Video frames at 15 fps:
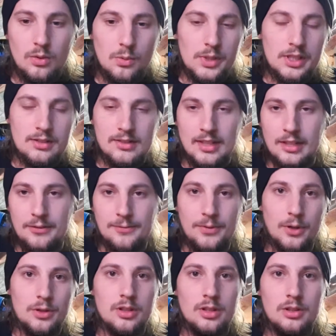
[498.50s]
we could take
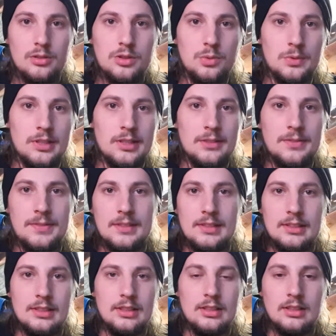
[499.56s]
photos with
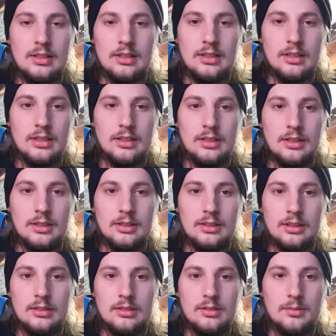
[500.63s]
the
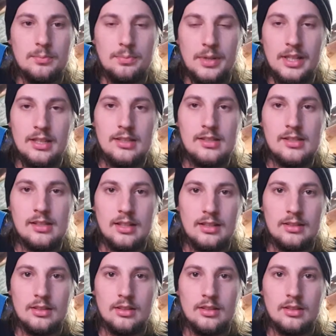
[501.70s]
bass
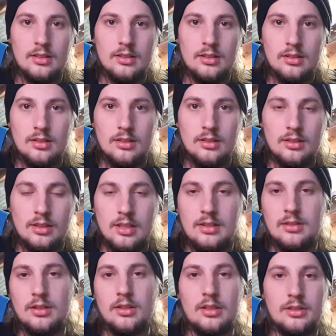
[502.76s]
and the
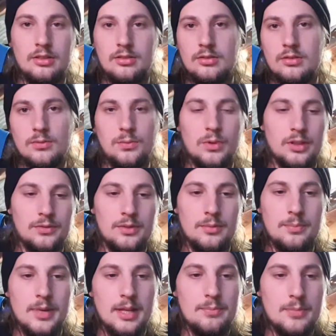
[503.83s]
guitar of one of the
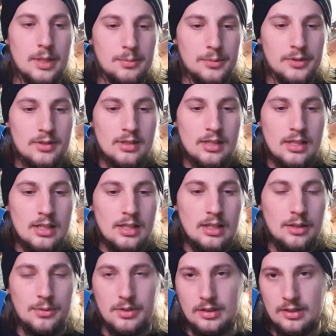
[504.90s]
band members.
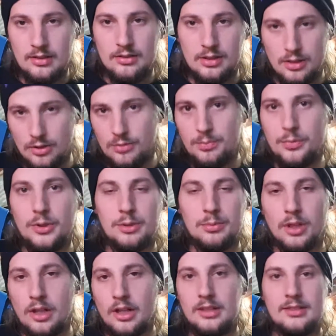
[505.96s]
Okay, you know, put
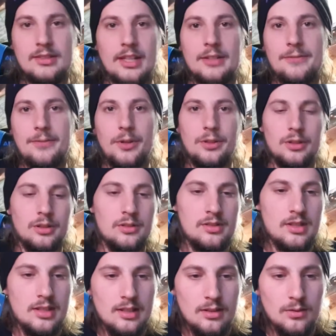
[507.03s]
them on, take
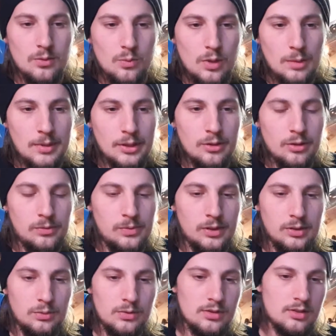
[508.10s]
photos. And while my
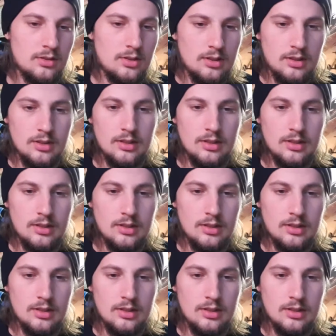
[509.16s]
girlfriend was